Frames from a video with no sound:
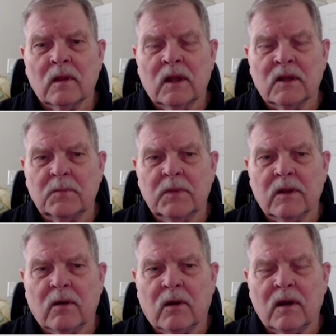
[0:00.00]
it's
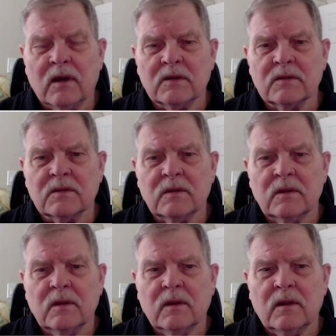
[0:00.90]
because
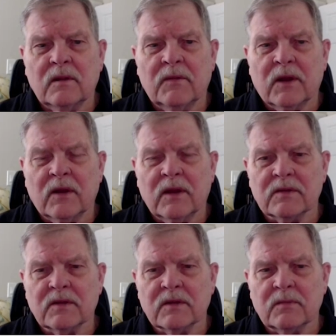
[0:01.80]
there
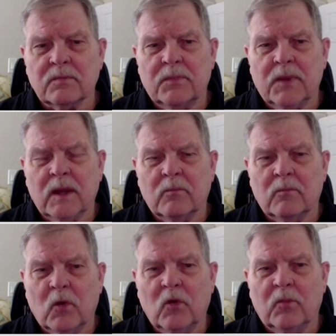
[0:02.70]
is this big
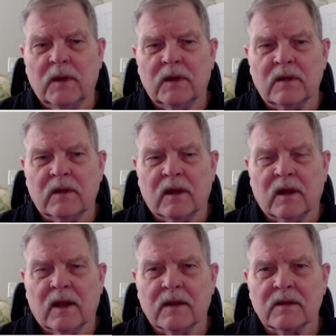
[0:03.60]
movement in the
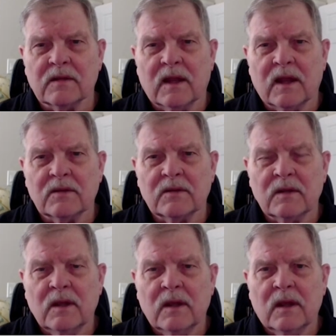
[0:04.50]
united states
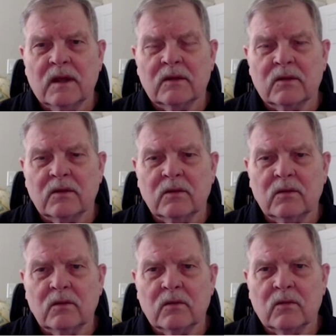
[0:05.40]

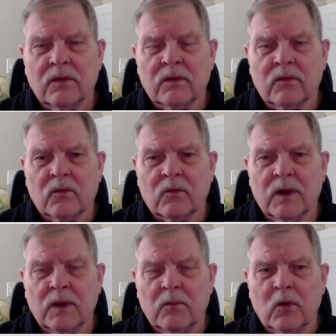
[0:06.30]
to re-
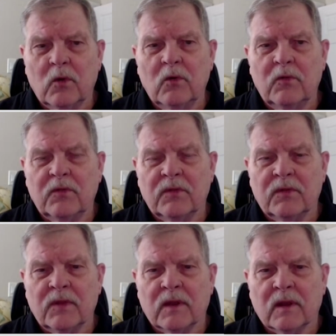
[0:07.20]
remove
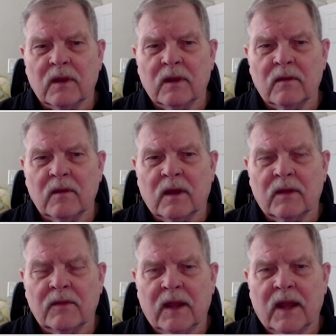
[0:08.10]
the
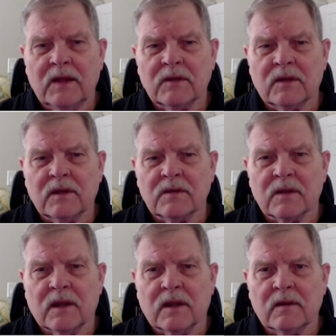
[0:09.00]
uh, the age of
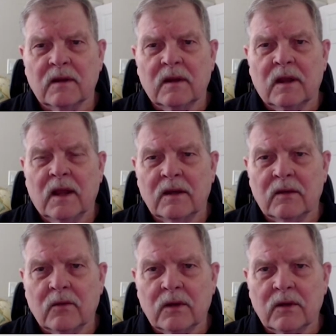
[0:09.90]
consent and
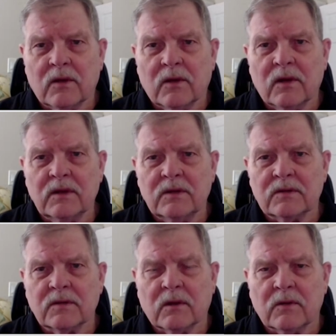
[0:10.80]
to encourage
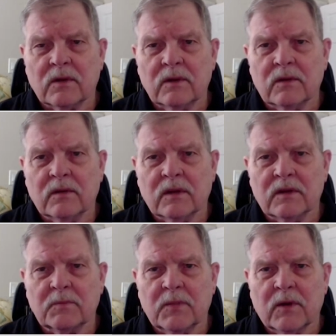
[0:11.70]
children to
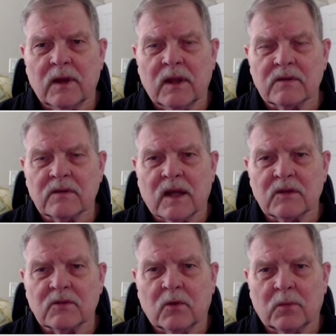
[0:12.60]
experience
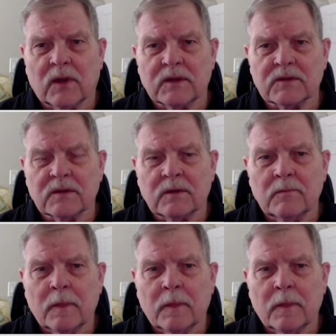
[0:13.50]
sexual pleasure.